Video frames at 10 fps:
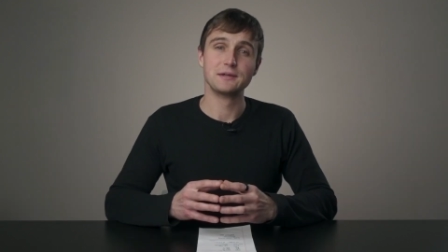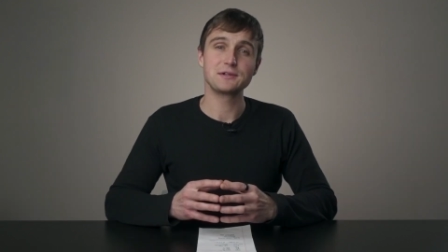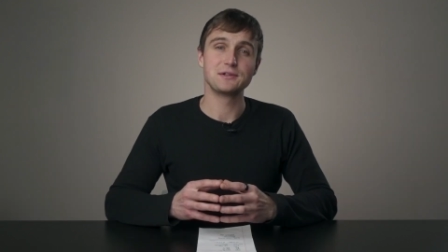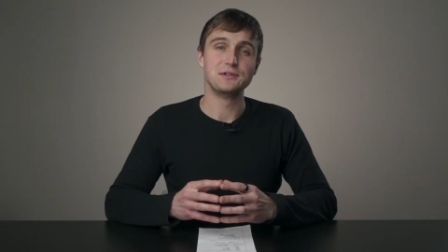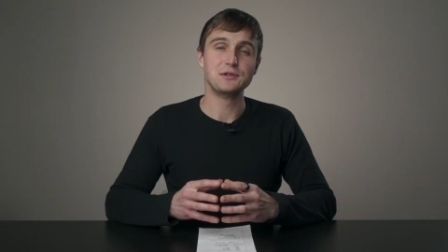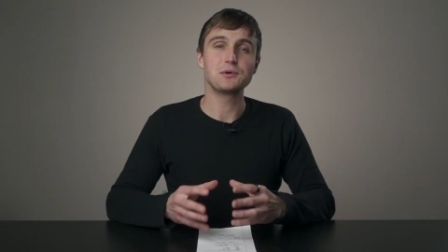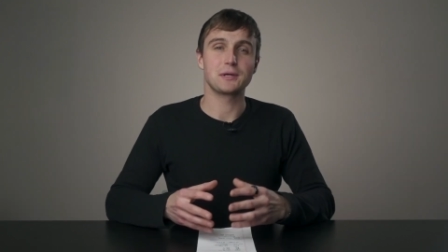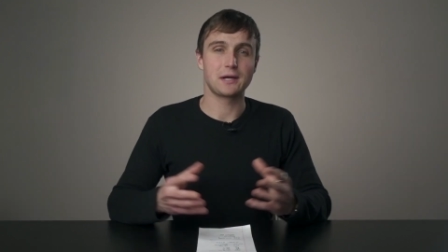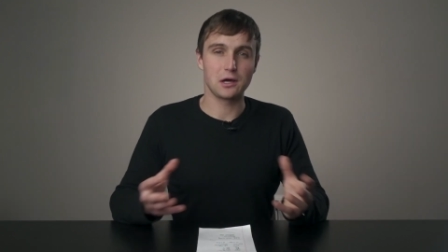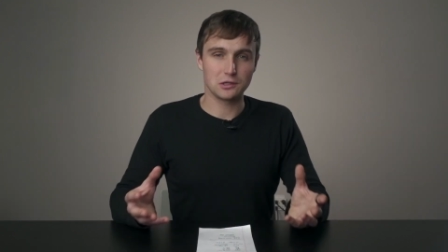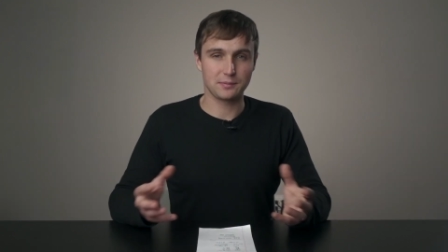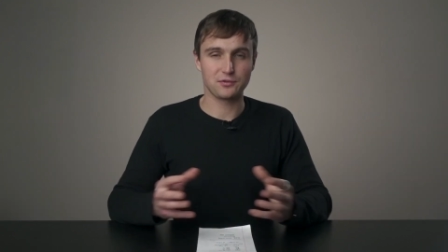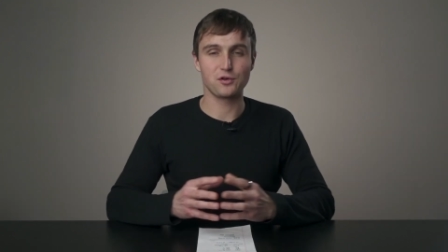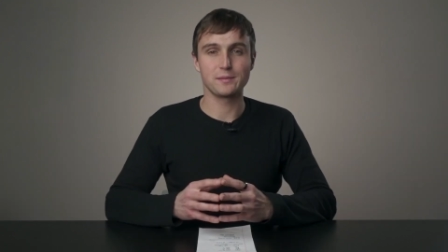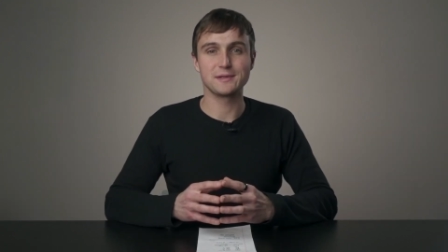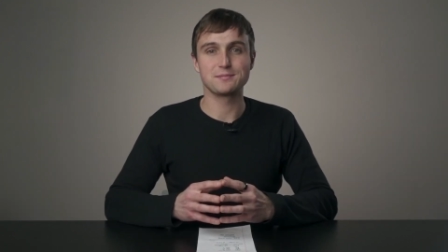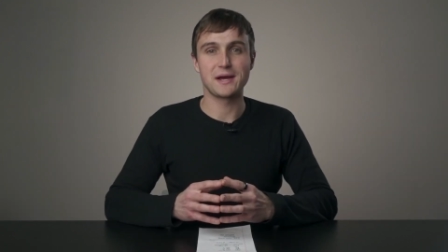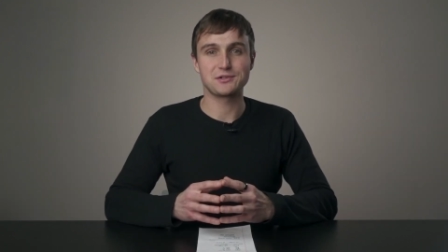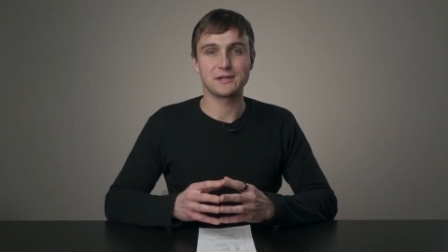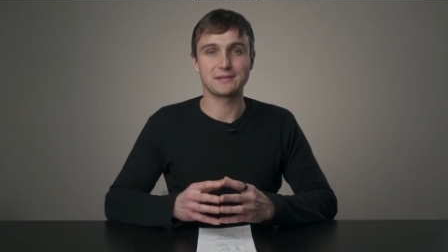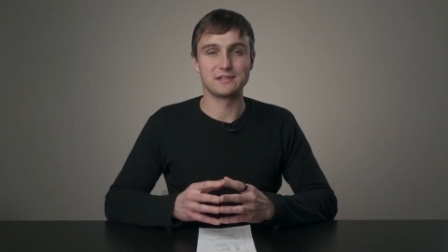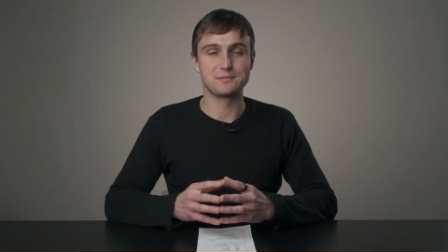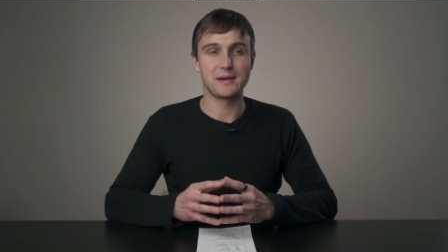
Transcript: There's a newer color performance metric that's